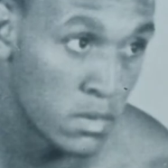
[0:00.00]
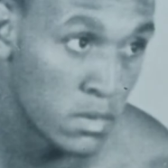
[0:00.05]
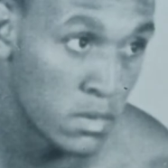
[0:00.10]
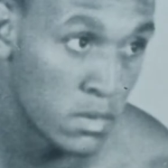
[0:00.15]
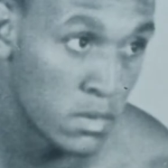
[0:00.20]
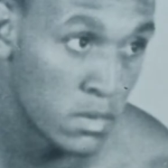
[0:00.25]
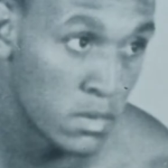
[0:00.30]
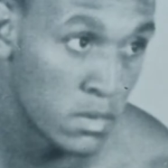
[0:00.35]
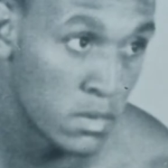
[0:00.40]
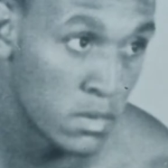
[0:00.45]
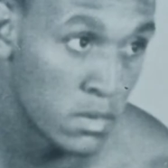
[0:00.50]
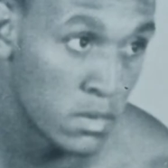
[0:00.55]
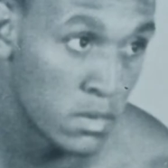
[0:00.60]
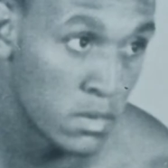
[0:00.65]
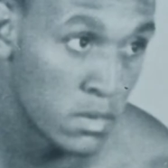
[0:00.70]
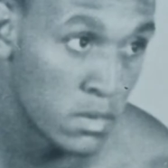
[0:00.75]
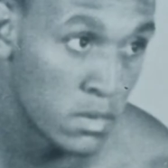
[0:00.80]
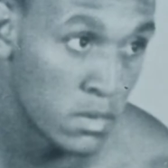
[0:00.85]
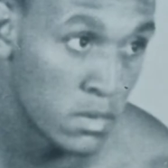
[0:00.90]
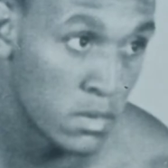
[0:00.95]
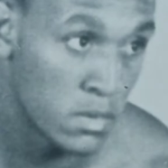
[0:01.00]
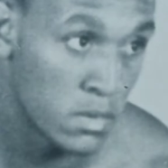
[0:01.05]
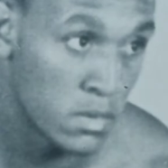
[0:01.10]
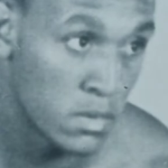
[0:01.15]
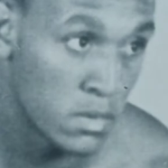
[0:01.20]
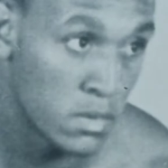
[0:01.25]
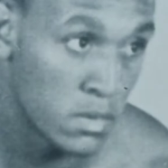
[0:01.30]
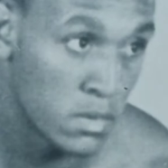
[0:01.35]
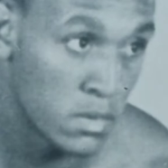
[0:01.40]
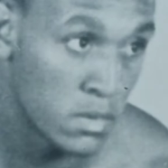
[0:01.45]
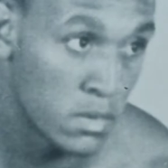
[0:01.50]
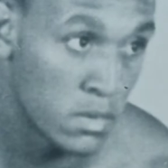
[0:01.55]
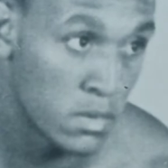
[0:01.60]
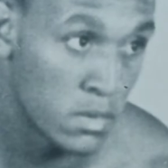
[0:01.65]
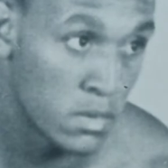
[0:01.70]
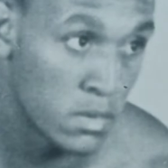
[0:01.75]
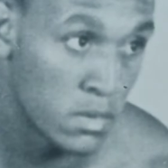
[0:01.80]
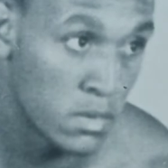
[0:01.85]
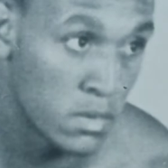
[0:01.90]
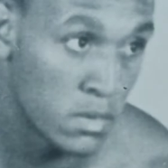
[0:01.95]

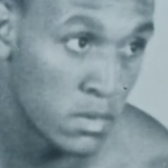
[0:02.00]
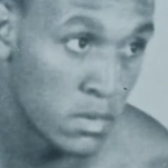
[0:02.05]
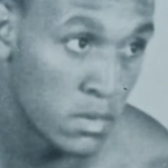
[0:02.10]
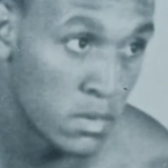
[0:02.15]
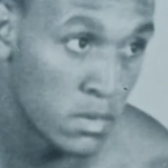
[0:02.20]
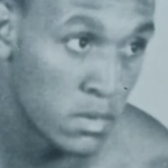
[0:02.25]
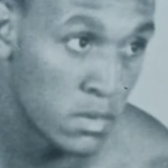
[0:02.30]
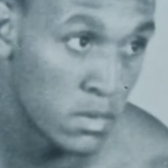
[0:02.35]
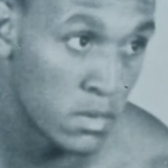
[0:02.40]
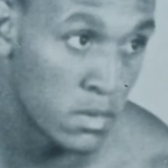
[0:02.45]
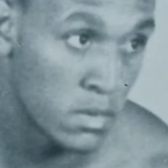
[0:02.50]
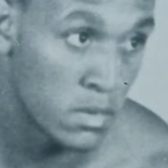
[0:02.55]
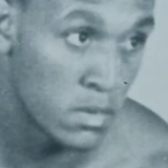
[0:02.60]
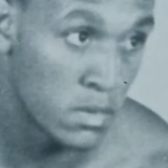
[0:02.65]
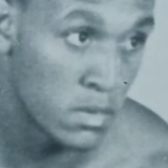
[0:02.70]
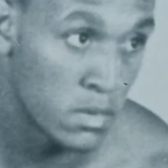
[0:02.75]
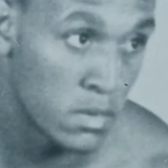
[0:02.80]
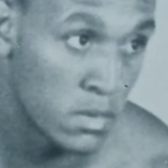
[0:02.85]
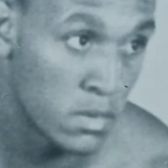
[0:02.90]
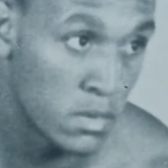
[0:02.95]
Nobody speaks.